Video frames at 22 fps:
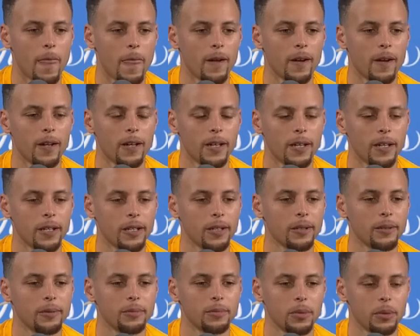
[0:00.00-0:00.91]

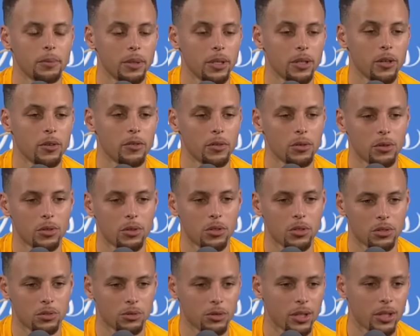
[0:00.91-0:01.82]
Um, I mean, over the
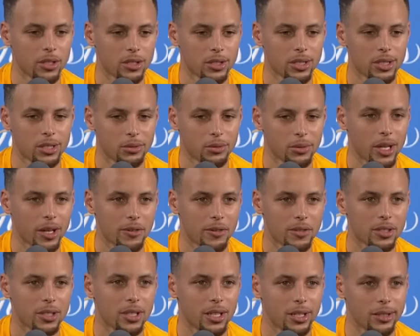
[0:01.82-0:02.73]
course of the regular season, we
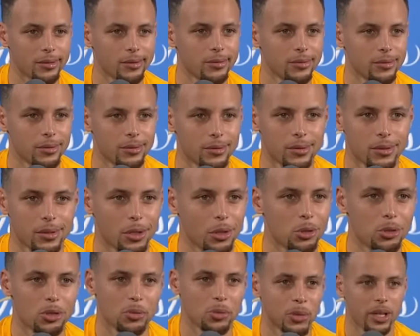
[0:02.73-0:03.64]
obviously had
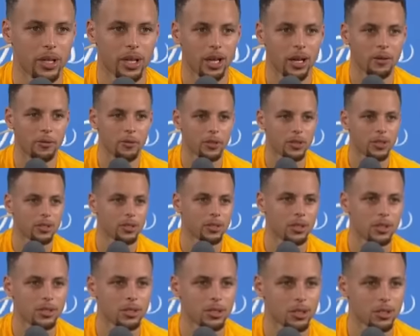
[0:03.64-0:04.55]
ultimate confidence in
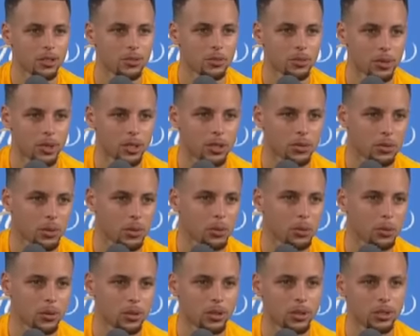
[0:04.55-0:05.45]
ourselves because we had
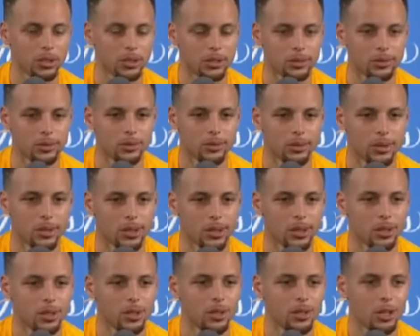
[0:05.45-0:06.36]
won and
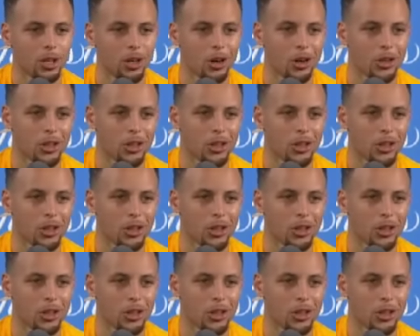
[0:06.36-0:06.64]
all